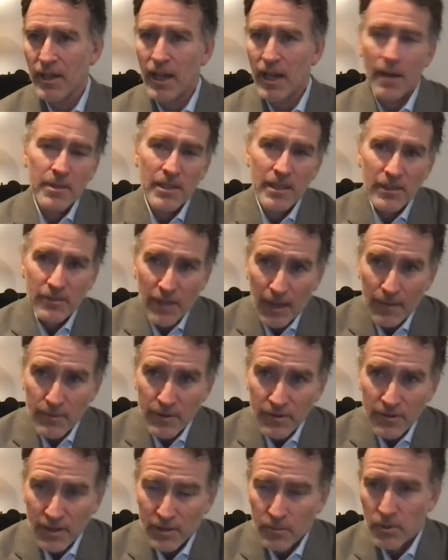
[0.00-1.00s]
I mean, he's
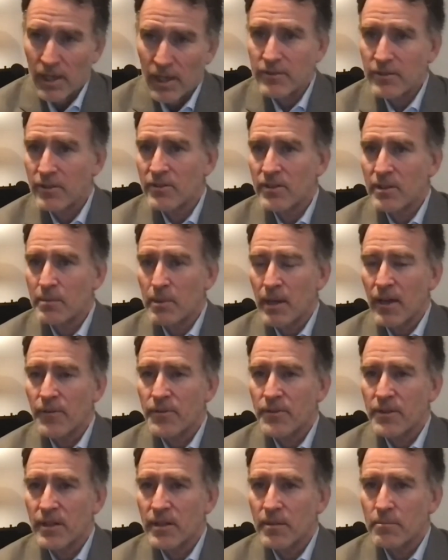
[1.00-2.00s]
obviously racist about
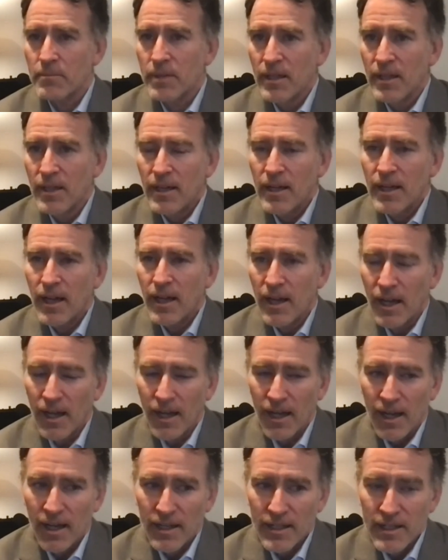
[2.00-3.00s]
them.
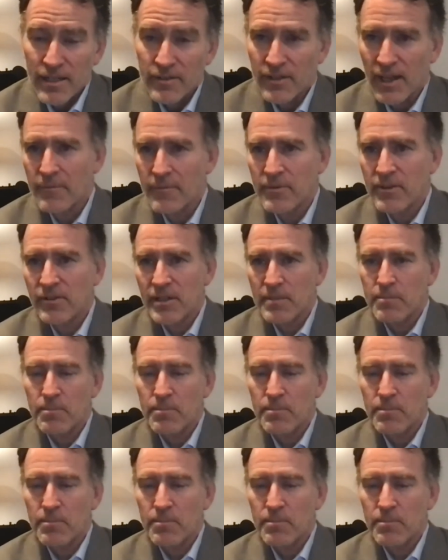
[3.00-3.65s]
Uh, he's obviously